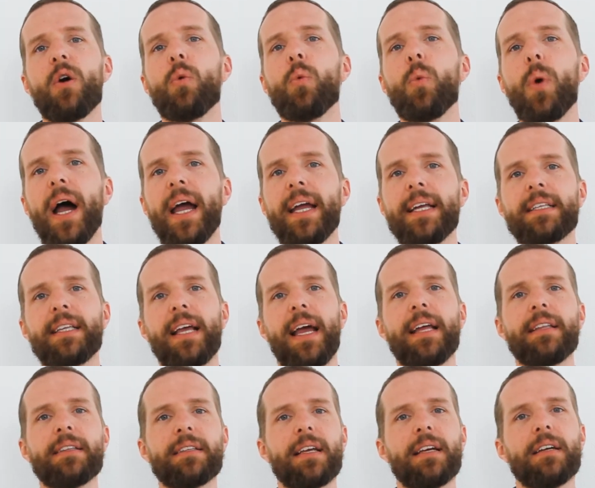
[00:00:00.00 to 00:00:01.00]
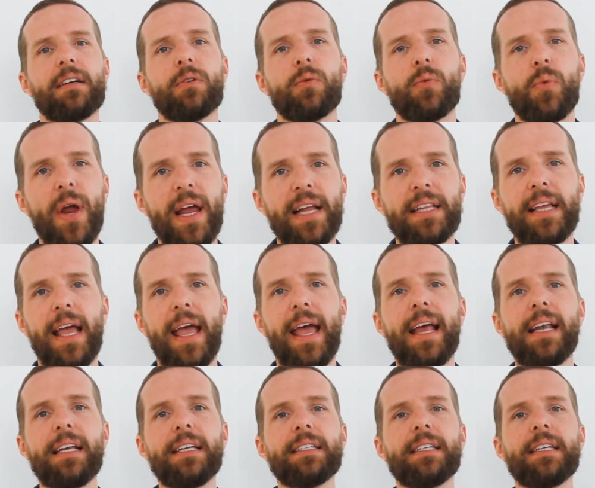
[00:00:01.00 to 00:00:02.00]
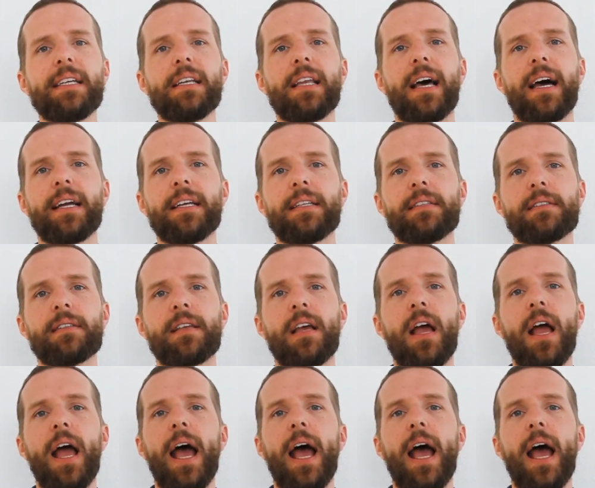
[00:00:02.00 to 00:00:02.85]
white and red LED lights,